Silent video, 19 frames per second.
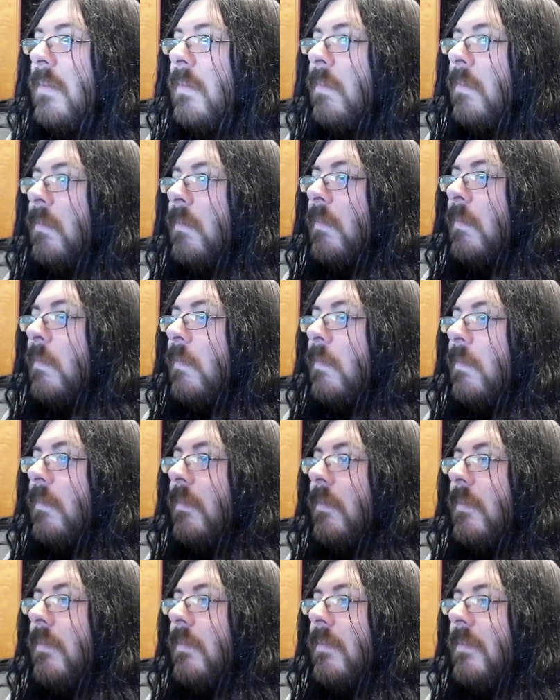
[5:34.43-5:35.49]

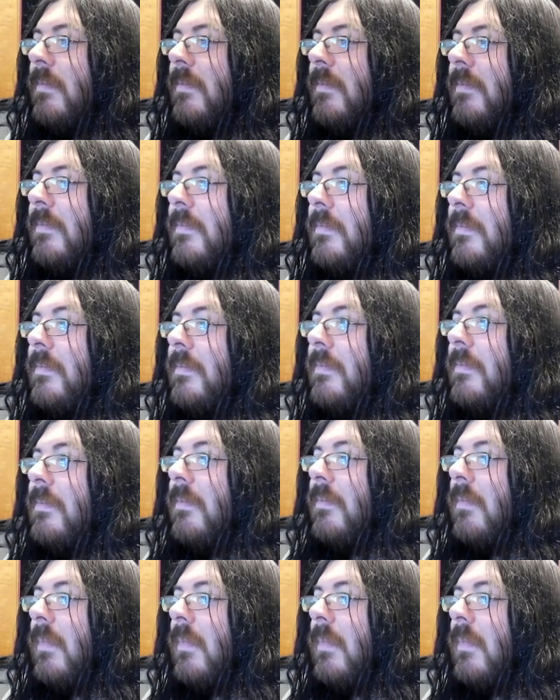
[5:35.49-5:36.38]
No one is speaking in this clip.